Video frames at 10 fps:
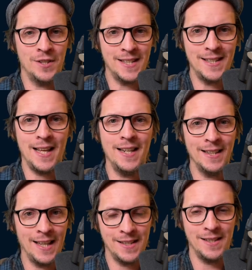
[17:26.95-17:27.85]
You're
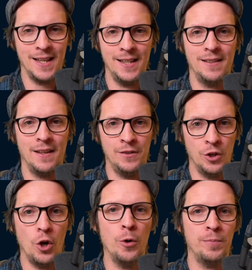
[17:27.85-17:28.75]
setting that state and
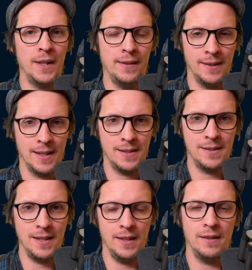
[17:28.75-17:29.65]
you're updating
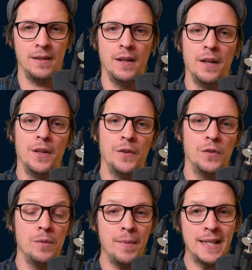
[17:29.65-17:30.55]
that state.
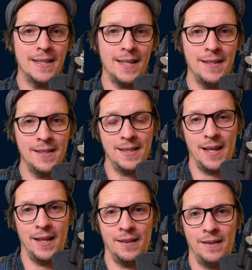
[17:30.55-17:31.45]
So it makes sense
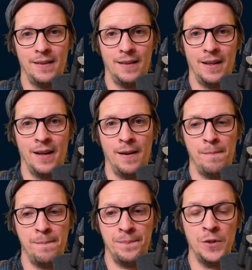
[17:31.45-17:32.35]
that
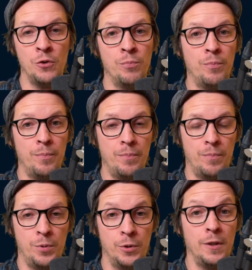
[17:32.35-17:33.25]
um, you
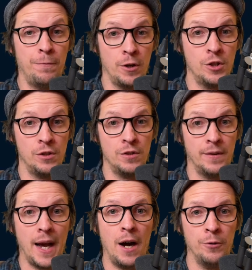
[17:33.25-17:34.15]
put the functions
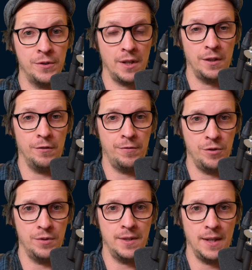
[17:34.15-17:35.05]
on the outside of
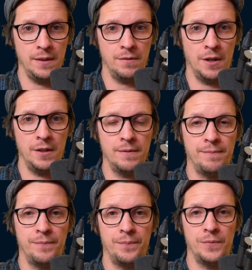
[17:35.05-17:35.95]
use state, right?
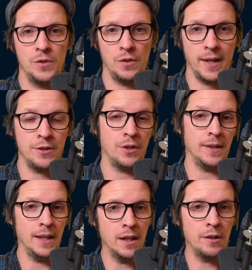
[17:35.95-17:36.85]
So that you
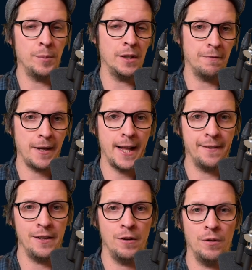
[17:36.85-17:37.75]
can increment a
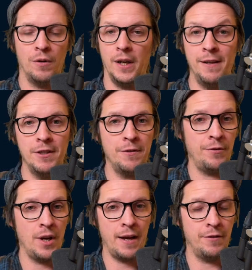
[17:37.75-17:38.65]
value, or even
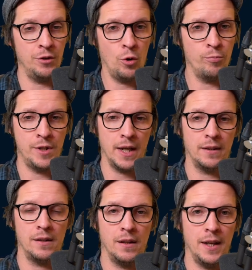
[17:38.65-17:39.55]
if you have an
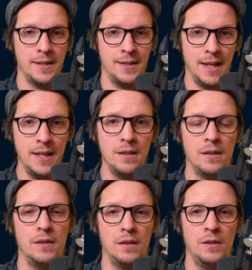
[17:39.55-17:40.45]
object a
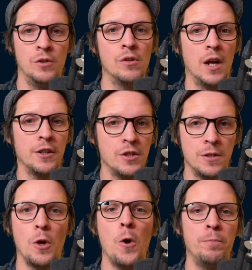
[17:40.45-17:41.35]
state, you're like
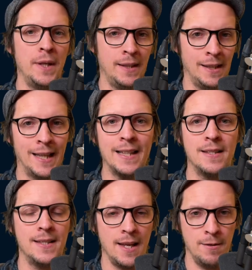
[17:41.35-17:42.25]
just updating
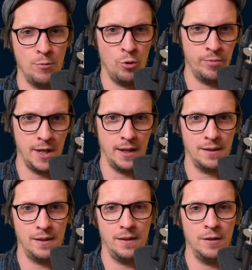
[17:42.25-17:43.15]
that same
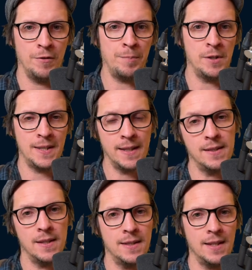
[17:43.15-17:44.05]
object. It
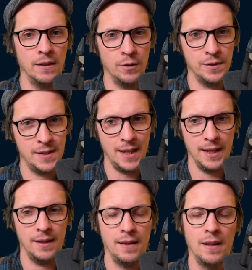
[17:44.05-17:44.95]
represents a single
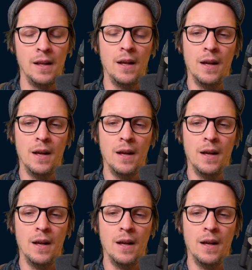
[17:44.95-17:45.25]
state.